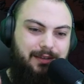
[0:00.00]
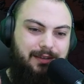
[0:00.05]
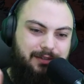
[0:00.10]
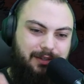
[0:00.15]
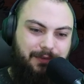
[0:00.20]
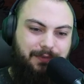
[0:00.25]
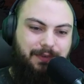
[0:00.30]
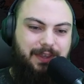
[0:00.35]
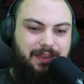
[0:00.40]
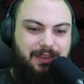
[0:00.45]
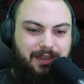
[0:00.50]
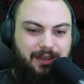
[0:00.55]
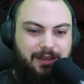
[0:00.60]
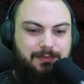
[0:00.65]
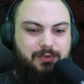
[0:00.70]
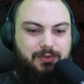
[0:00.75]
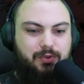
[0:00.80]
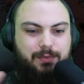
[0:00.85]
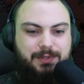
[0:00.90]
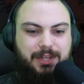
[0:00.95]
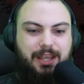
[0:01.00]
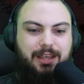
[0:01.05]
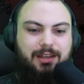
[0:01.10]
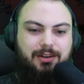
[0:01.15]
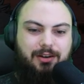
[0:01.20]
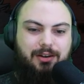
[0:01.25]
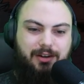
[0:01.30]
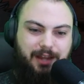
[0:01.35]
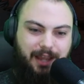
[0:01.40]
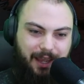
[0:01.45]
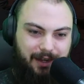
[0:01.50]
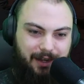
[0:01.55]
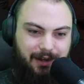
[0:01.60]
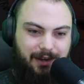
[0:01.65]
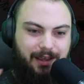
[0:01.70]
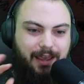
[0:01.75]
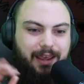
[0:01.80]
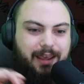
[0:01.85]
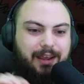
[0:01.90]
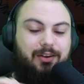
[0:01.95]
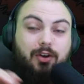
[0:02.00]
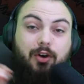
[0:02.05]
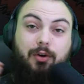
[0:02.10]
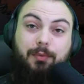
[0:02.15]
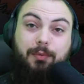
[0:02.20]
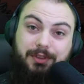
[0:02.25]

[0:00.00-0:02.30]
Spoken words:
Defeat them to obtain Arcana and open the